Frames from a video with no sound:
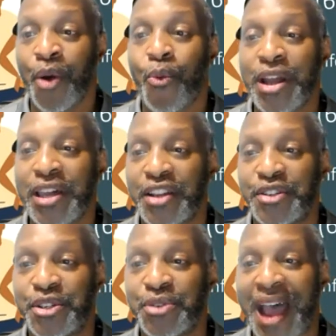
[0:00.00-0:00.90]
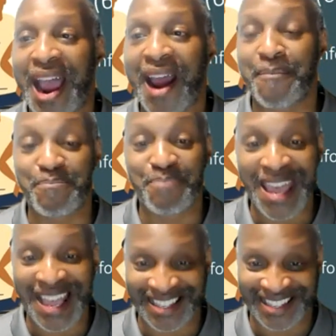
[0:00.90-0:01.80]
We're going to do our
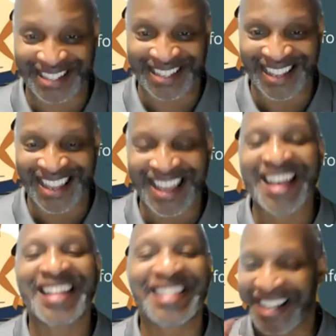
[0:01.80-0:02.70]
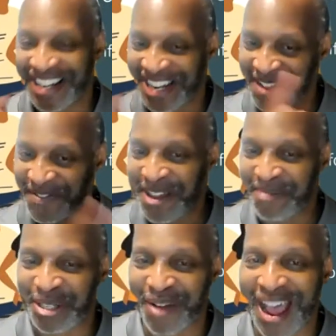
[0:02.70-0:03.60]
best to live up
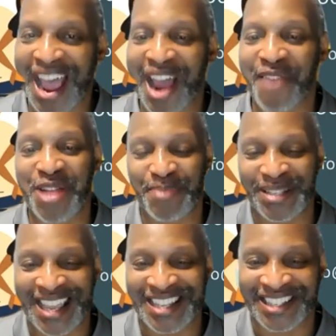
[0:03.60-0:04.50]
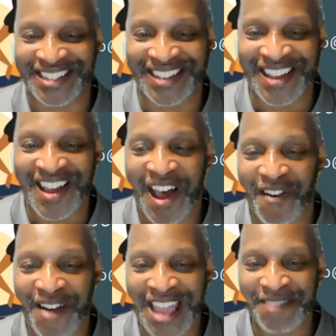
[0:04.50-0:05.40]
to our reputation. All
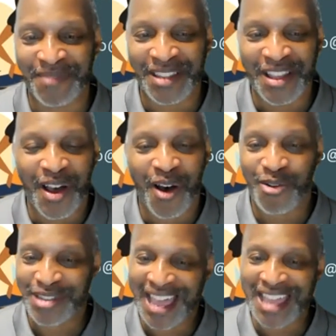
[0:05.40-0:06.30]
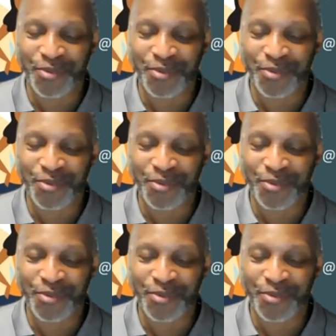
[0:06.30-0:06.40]
right. Okay.